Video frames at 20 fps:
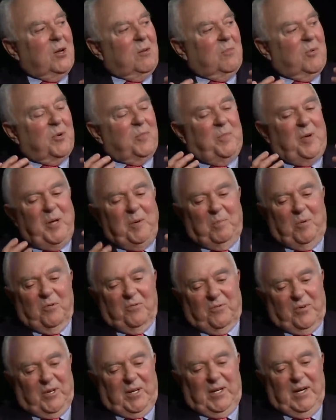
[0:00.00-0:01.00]
But people
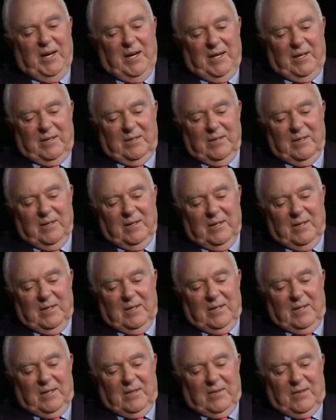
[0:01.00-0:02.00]
forget
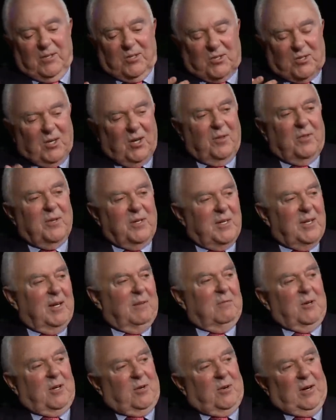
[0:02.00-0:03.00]
the Southern
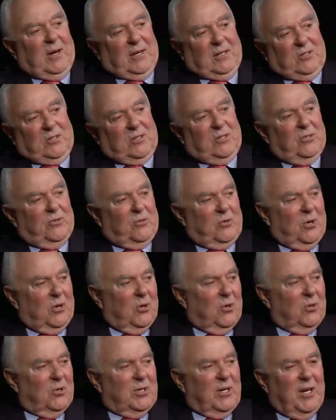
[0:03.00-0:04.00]
Democrats
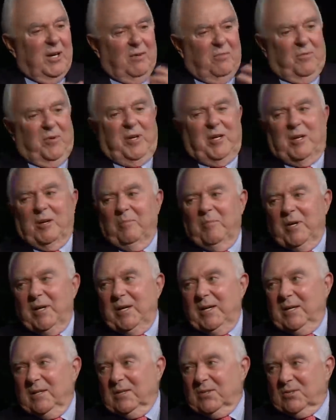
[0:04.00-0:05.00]
controlled every
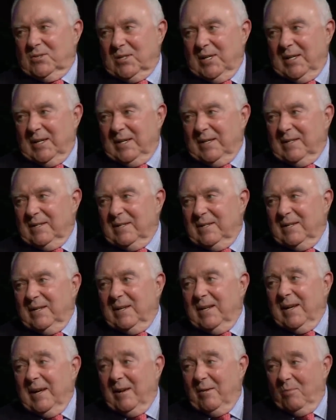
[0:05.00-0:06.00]
committee in the Senate
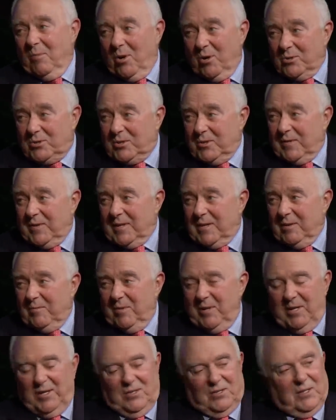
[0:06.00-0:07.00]
and most of the
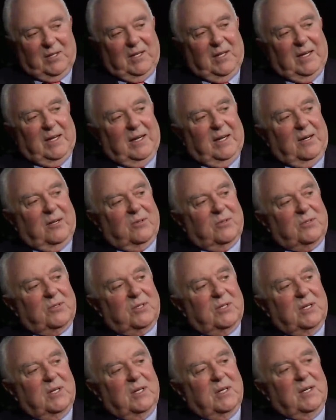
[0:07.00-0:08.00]
committees in the House.
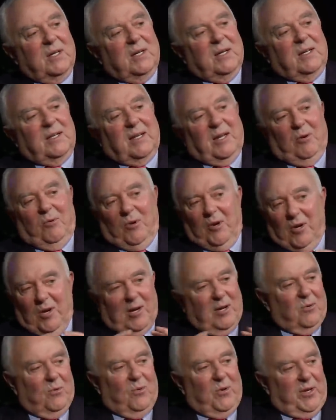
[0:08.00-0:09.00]
They were
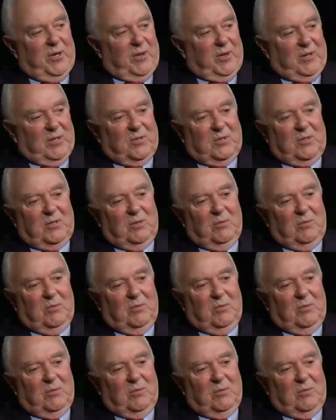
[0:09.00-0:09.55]
not with us.